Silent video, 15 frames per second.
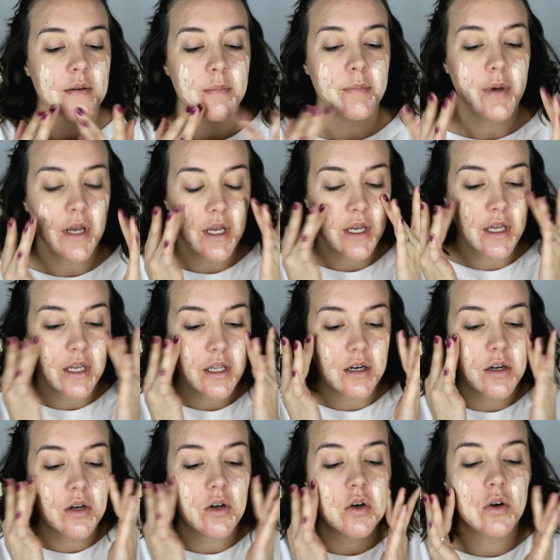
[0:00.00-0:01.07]
but
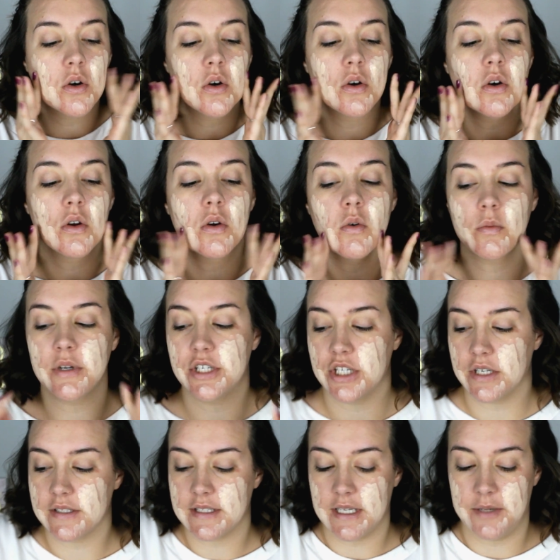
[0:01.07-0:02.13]
we
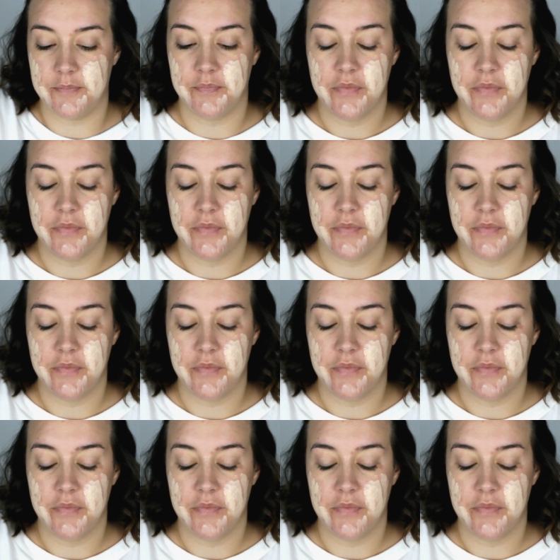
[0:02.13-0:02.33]
shall see.